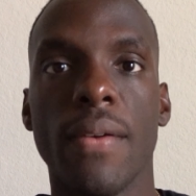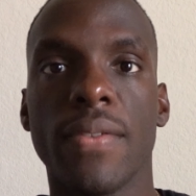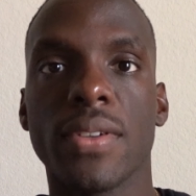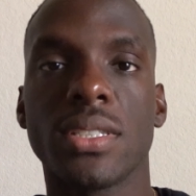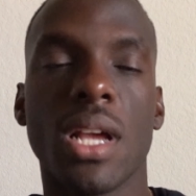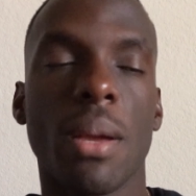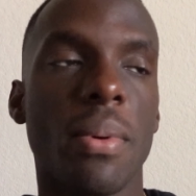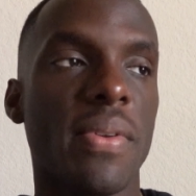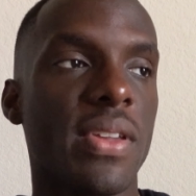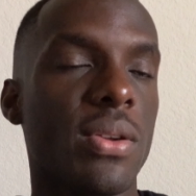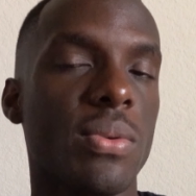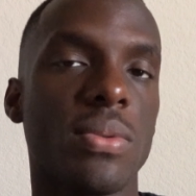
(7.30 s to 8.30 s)
For some of
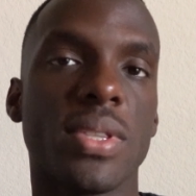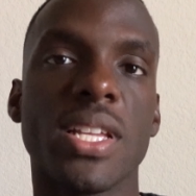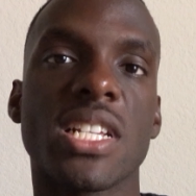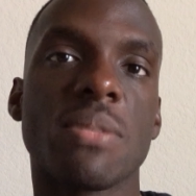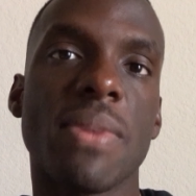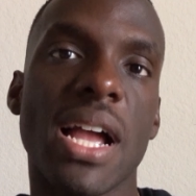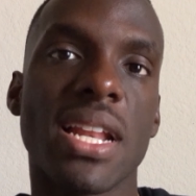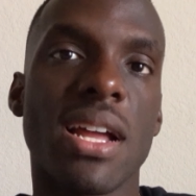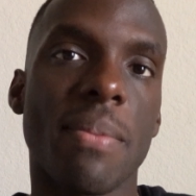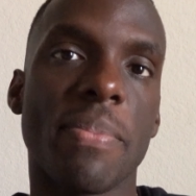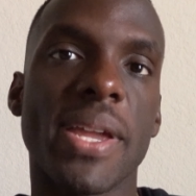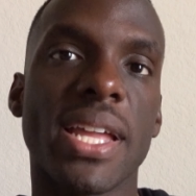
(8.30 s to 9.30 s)
you, this might
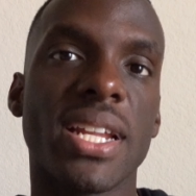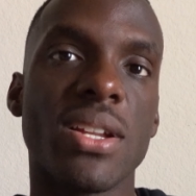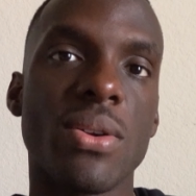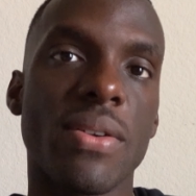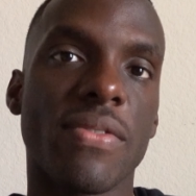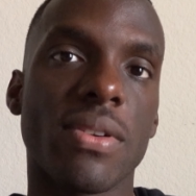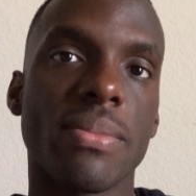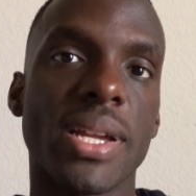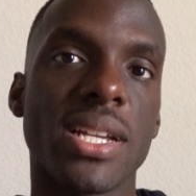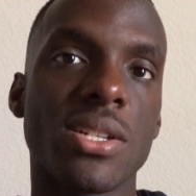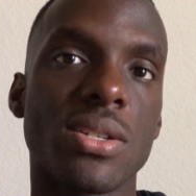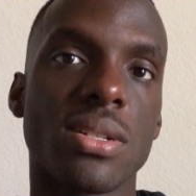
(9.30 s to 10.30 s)
not be any new
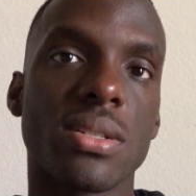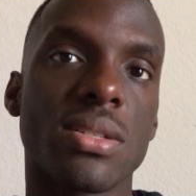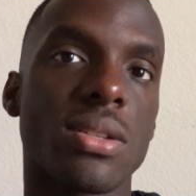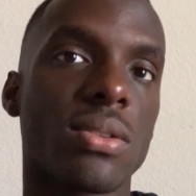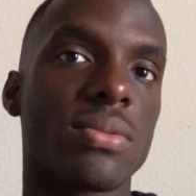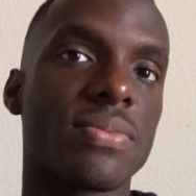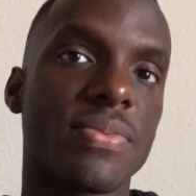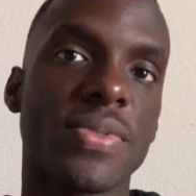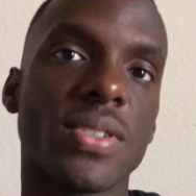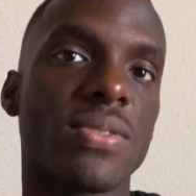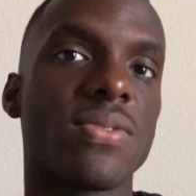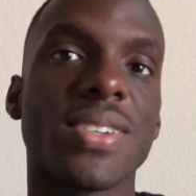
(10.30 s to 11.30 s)
information, so
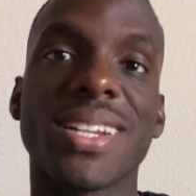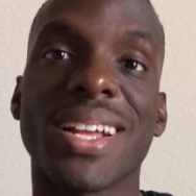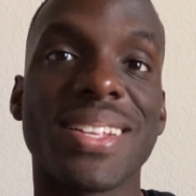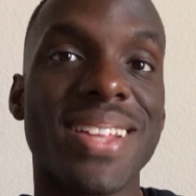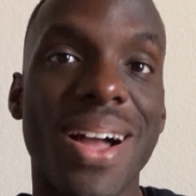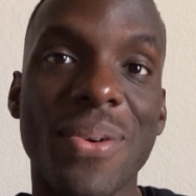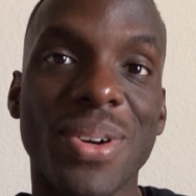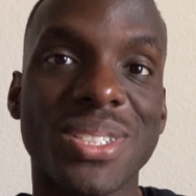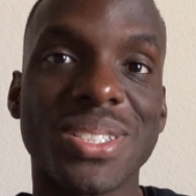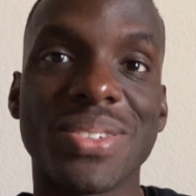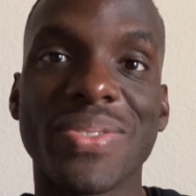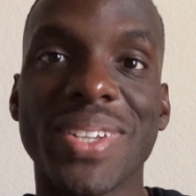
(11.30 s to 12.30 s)
feel free to not watch
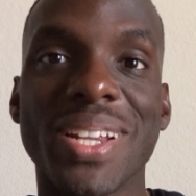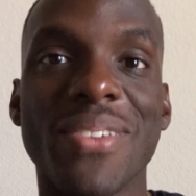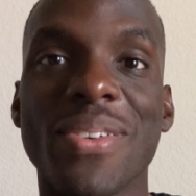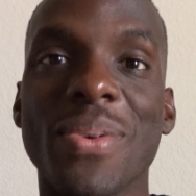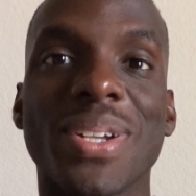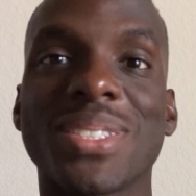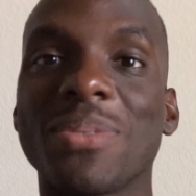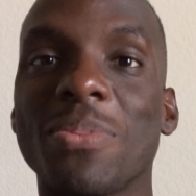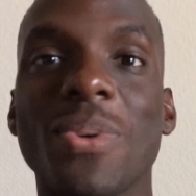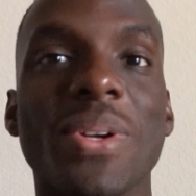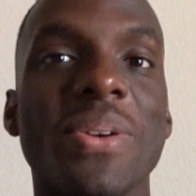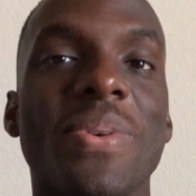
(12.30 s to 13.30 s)
the video. If you want to
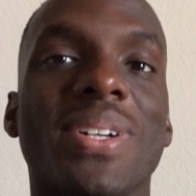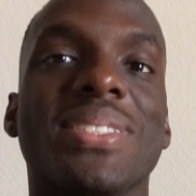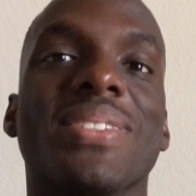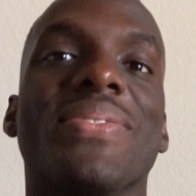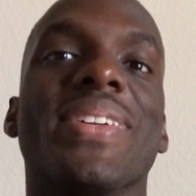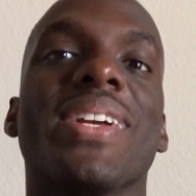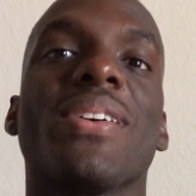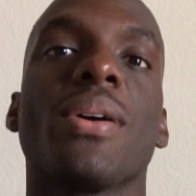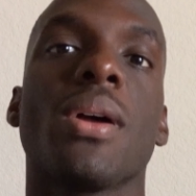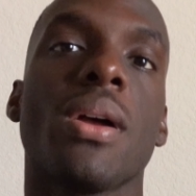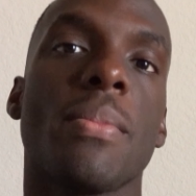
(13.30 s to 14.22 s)
support you, watch the video.